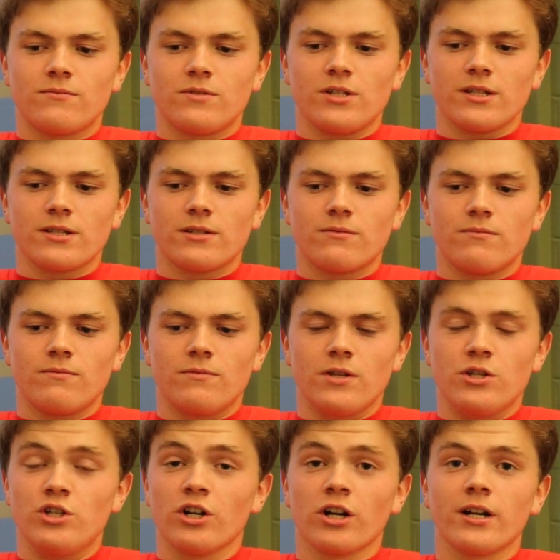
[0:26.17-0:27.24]
just the
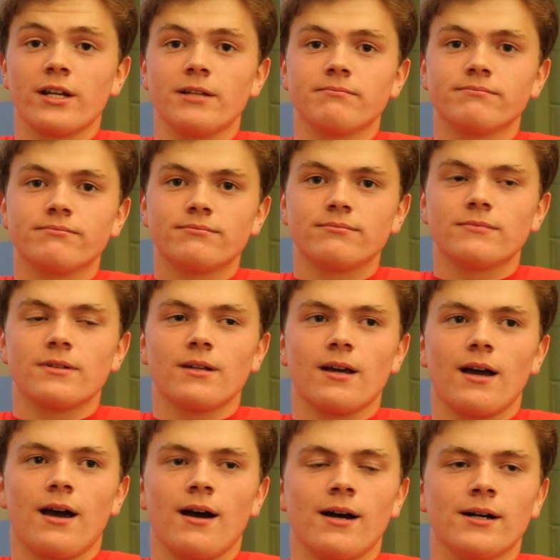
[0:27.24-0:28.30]
journey,
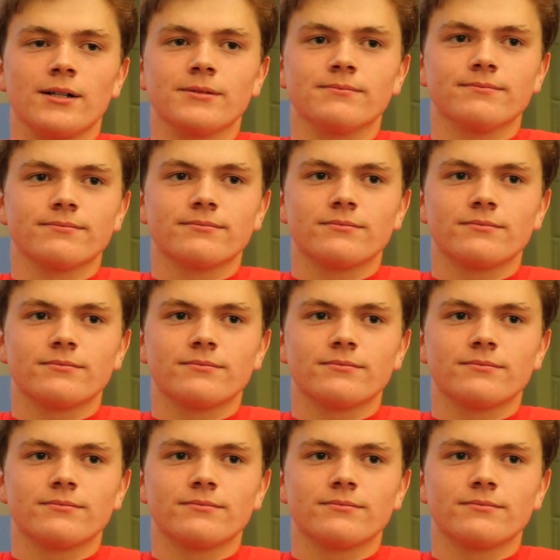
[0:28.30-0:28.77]
um,